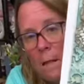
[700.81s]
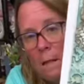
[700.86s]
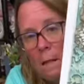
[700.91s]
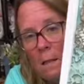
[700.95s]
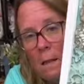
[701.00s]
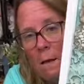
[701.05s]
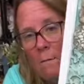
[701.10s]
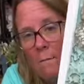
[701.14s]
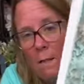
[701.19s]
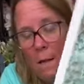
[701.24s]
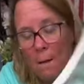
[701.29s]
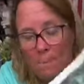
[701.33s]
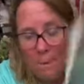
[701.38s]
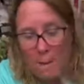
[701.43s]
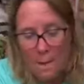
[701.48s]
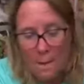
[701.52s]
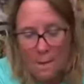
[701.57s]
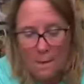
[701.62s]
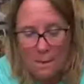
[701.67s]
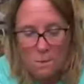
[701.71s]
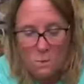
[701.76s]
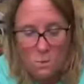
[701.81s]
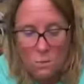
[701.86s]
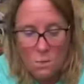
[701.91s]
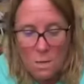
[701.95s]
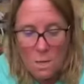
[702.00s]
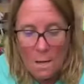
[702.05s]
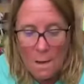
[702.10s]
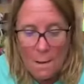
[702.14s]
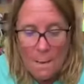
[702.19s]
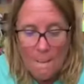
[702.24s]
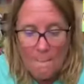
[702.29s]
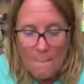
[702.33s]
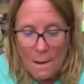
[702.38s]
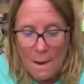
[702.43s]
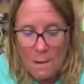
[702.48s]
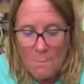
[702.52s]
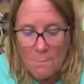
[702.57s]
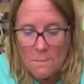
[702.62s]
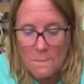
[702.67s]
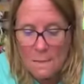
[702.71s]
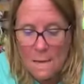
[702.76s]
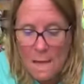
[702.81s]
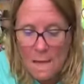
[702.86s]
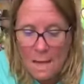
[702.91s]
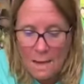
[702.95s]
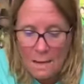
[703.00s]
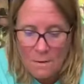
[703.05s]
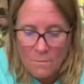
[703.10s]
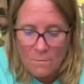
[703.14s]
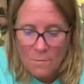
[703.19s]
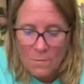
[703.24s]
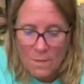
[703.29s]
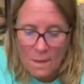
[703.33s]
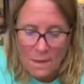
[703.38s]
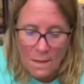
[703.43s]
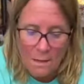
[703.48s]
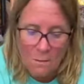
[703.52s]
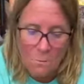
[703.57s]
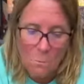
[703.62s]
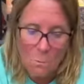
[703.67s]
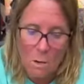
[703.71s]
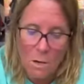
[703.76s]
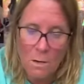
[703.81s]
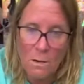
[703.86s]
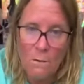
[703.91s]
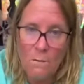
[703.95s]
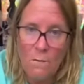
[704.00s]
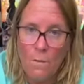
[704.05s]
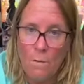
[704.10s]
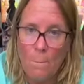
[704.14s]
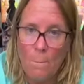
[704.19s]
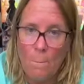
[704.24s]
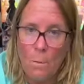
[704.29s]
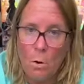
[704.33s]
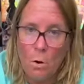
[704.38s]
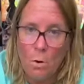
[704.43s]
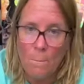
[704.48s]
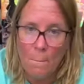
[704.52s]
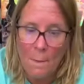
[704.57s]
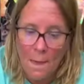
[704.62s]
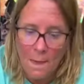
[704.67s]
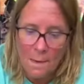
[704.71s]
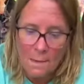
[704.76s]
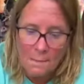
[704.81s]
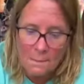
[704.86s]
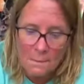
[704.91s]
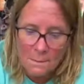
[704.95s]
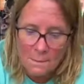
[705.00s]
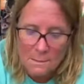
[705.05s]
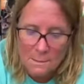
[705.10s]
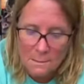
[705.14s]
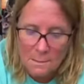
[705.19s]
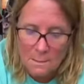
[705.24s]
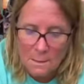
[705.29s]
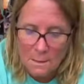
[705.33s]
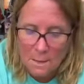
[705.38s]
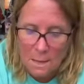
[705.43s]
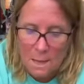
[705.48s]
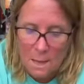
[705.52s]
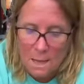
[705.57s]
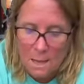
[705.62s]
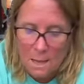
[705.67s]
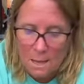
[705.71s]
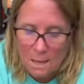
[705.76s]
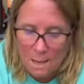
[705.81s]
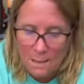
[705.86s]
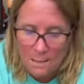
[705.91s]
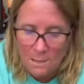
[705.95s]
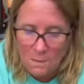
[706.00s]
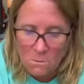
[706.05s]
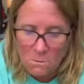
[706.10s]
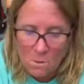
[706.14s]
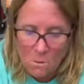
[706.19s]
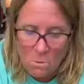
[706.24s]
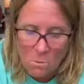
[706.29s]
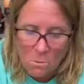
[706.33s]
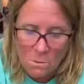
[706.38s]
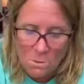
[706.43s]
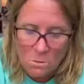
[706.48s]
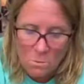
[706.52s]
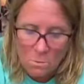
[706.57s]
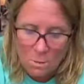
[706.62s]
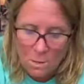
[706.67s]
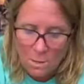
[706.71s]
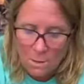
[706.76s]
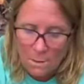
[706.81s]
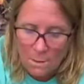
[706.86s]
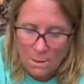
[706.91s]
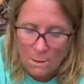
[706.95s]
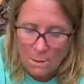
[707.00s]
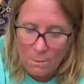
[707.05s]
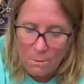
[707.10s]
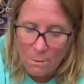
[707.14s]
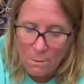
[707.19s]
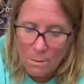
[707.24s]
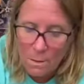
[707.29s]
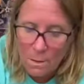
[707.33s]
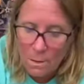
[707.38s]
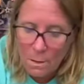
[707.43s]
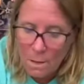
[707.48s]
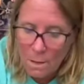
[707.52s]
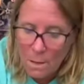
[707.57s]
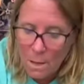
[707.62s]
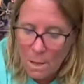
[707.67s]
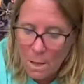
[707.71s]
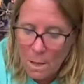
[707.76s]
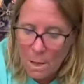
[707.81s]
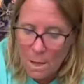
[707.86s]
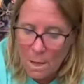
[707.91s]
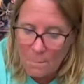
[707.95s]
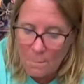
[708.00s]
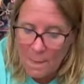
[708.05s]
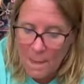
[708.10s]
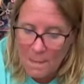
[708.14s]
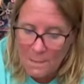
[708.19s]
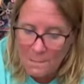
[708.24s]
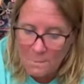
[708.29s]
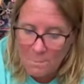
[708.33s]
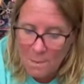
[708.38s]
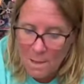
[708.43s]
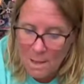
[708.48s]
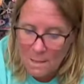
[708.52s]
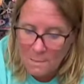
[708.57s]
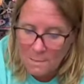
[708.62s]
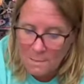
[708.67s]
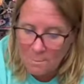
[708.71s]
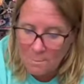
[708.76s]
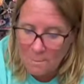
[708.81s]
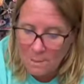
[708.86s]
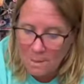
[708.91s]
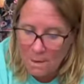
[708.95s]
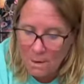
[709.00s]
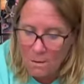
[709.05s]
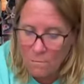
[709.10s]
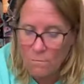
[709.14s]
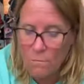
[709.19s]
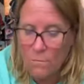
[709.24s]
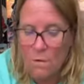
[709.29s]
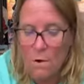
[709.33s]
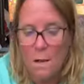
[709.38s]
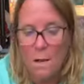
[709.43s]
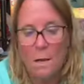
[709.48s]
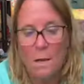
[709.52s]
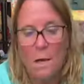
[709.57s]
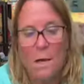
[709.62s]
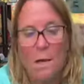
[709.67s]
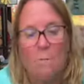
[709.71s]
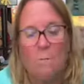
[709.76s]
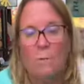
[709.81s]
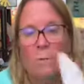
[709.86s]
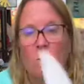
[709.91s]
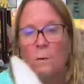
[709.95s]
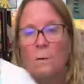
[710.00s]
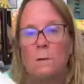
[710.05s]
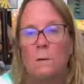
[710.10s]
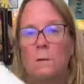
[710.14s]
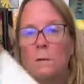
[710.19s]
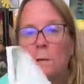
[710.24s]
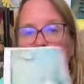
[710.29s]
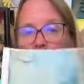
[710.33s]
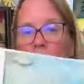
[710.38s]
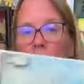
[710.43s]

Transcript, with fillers: I love that page. But I was kind of thinking one of the mermaids, uh, I don't know which one though, um, as possibly our front cover.